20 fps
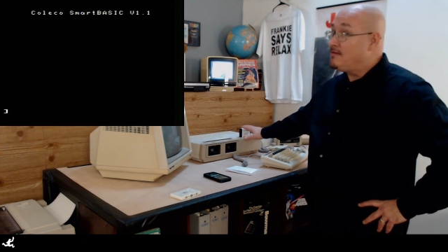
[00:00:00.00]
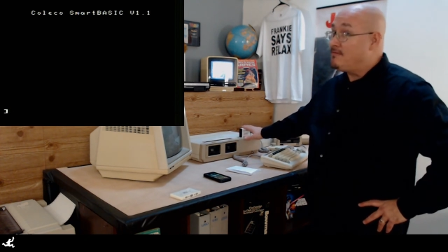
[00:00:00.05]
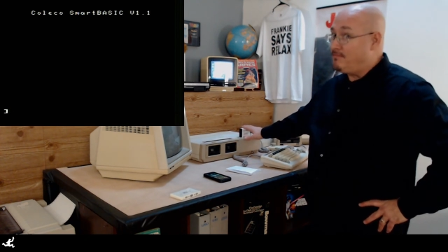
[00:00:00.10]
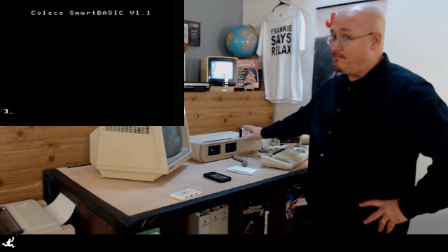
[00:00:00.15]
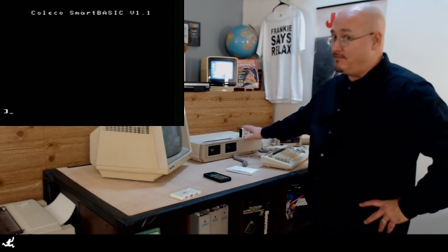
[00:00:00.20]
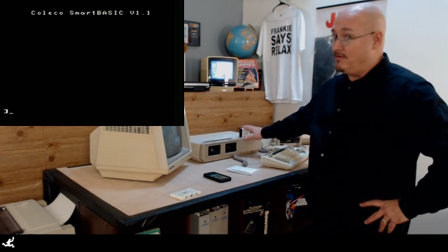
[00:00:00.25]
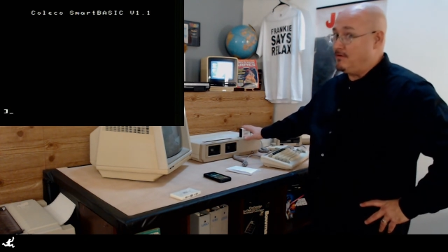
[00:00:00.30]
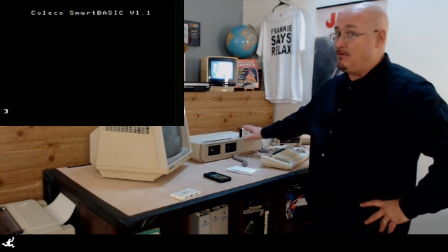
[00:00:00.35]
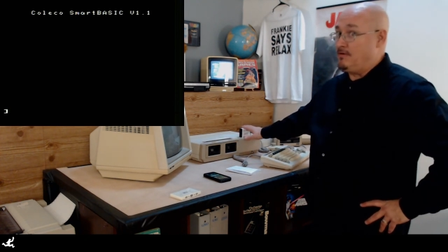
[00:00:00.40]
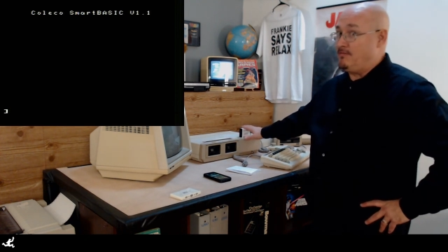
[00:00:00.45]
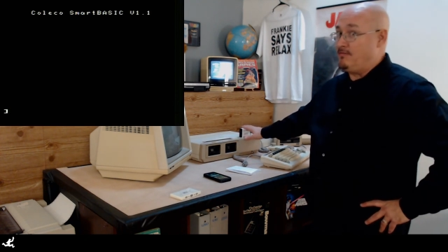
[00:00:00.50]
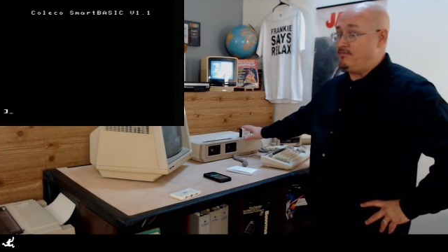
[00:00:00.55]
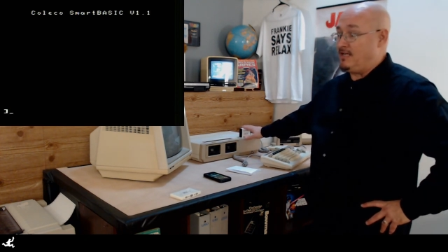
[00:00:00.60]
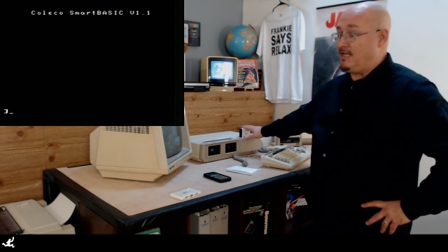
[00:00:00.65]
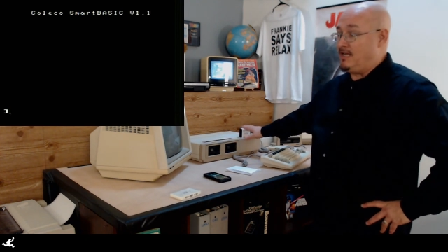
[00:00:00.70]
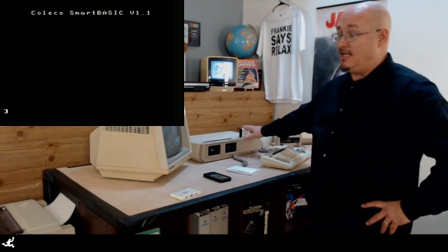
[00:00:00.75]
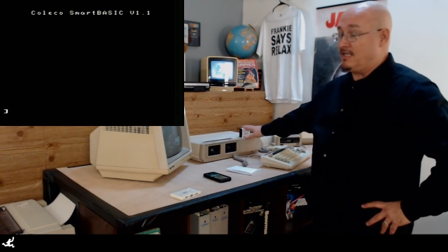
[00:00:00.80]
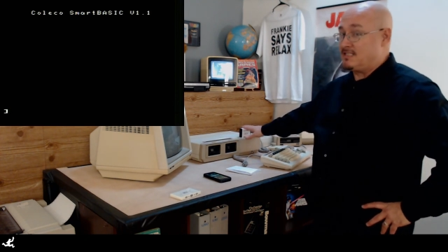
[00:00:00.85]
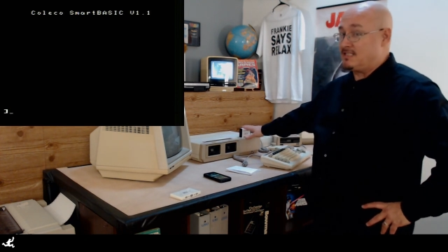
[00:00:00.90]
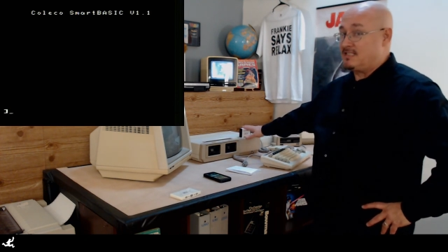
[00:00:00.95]
Very
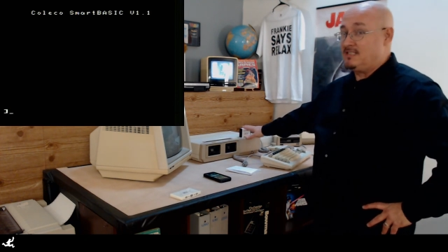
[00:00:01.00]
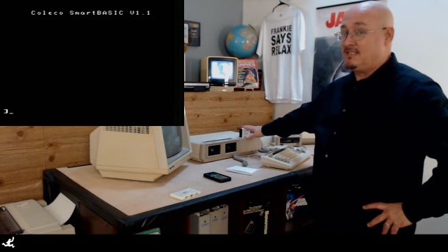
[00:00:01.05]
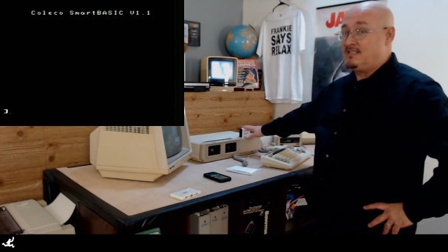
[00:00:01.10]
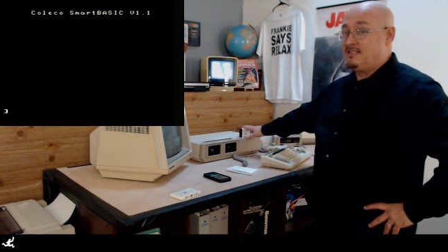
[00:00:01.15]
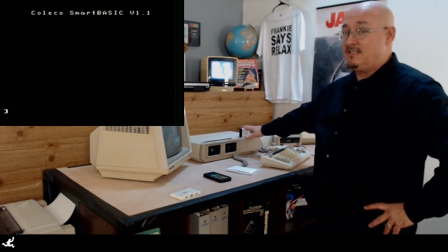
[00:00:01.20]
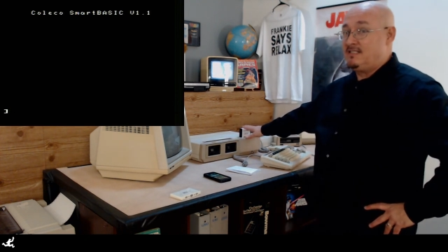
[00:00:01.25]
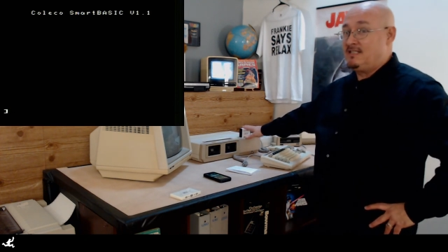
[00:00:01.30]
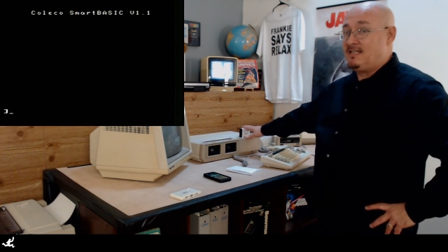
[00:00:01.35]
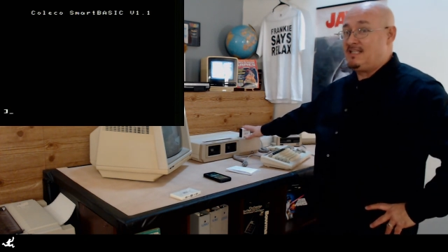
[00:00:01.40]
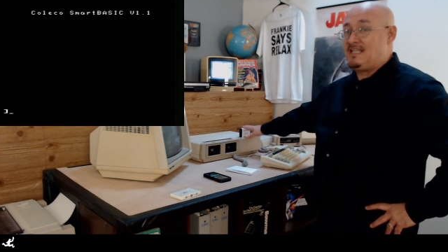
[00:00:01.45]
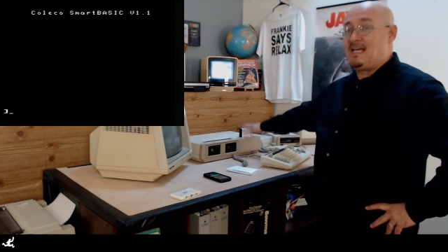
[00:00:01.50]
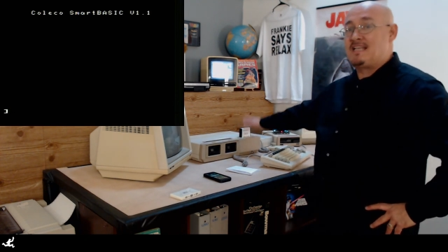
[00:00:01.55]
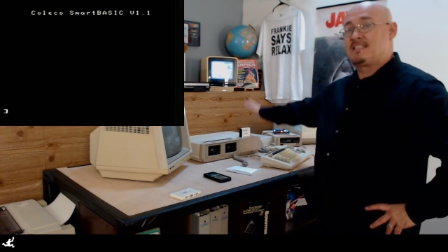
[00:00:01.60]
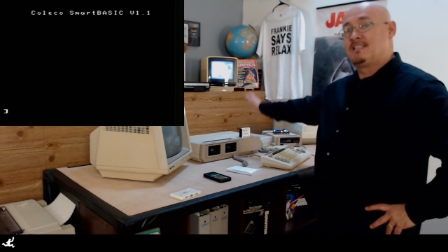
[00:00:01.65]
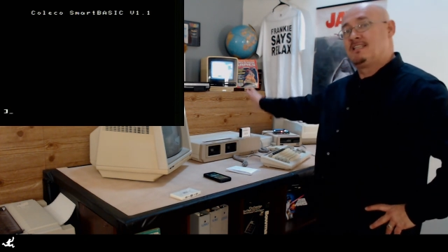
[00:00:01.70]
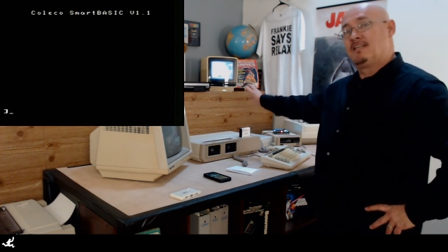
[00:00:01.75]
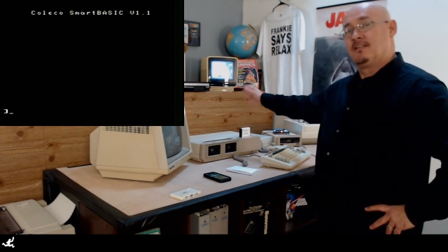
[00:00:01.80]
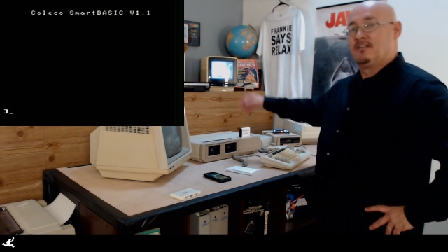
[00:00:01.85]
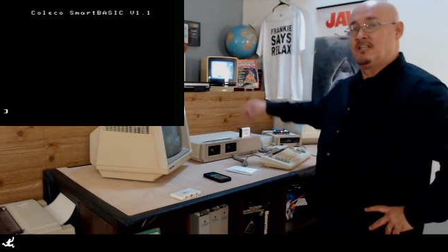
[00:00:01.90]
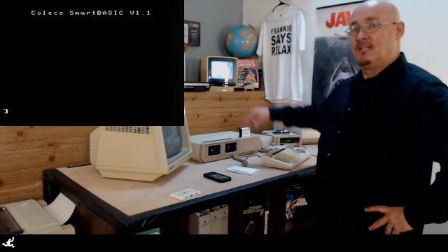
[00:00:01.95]
fast. And that's a
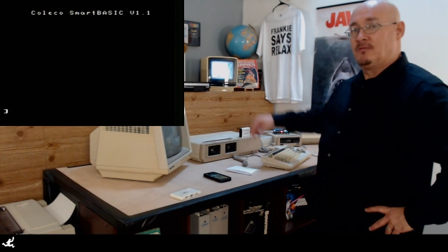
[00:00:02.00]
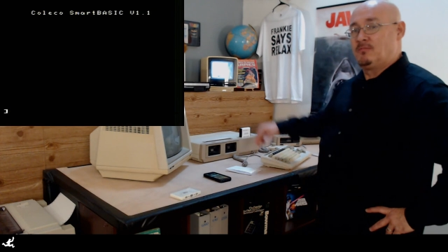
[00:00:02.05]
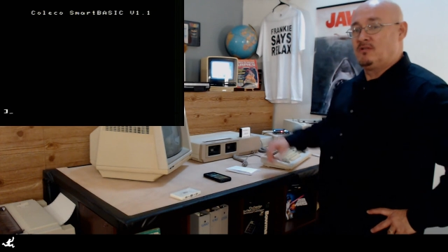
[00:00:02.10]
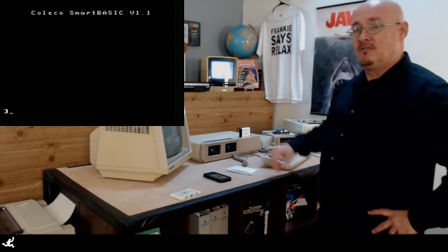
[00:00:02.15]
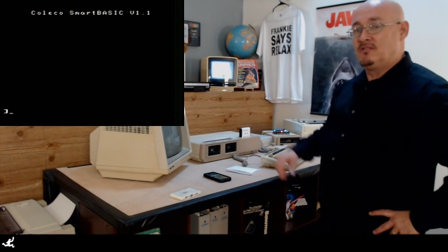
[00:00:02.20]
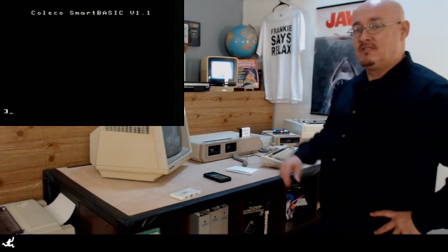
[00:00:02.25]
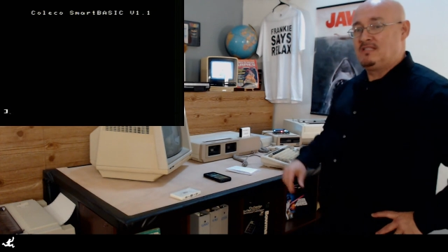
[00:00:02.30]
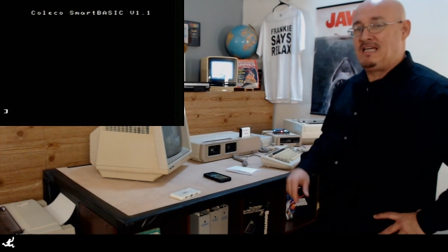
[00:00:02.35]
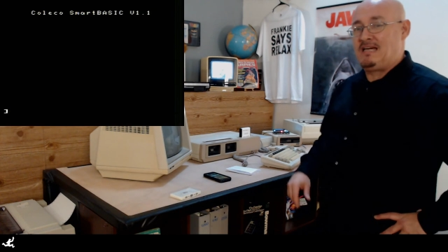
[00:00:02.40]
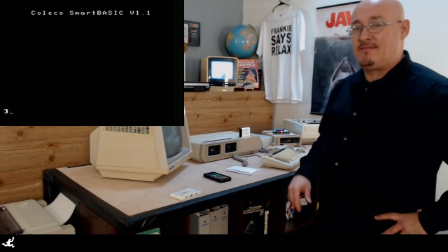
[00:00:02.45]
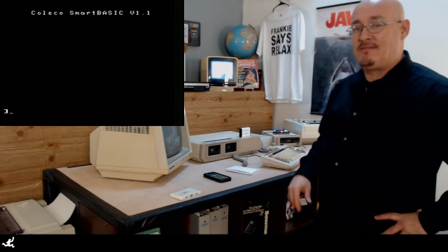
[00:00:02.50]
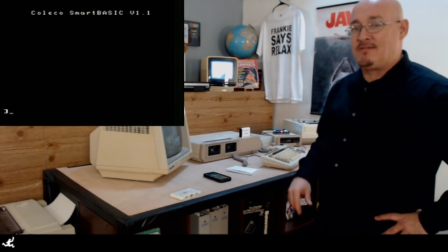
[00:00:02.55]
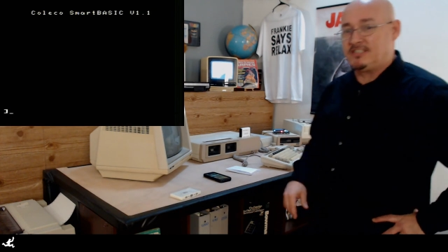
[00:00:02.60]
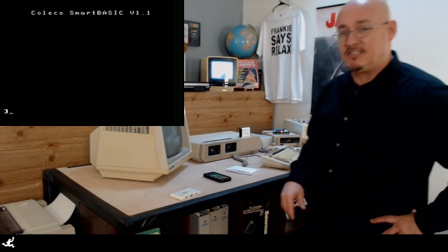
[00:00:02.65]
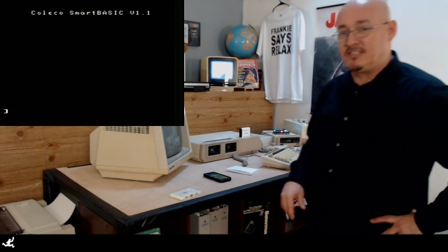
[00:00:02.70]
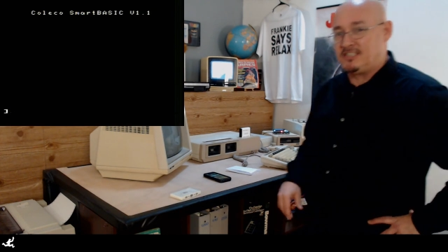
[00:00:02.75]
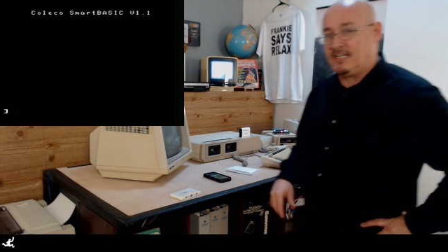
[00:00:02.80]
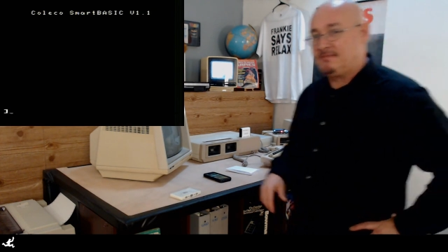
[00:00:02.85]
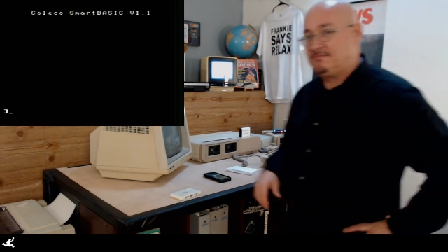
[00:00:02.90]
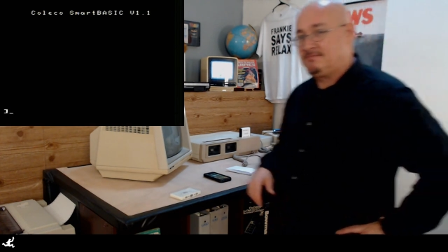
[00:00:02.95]
little nibble. Have a good
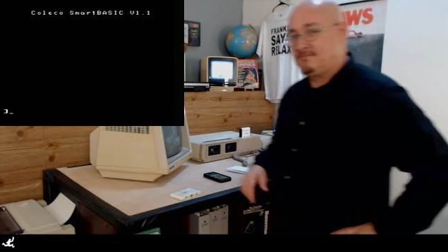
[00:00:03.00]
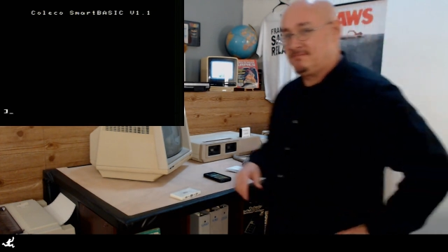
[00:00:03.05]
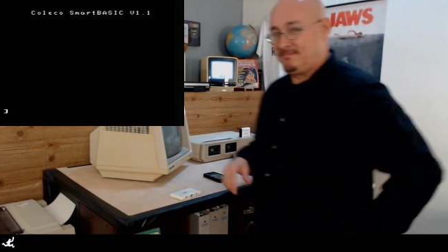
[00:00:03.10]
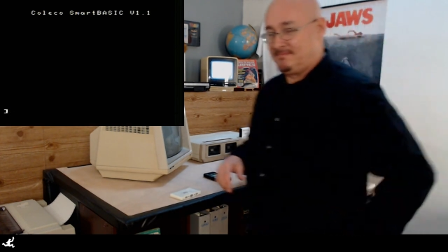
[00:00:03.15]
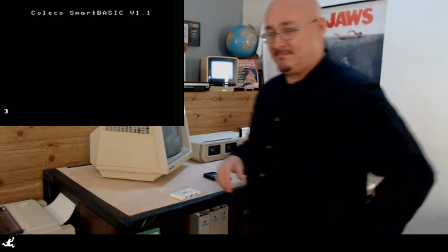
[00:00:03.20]
day.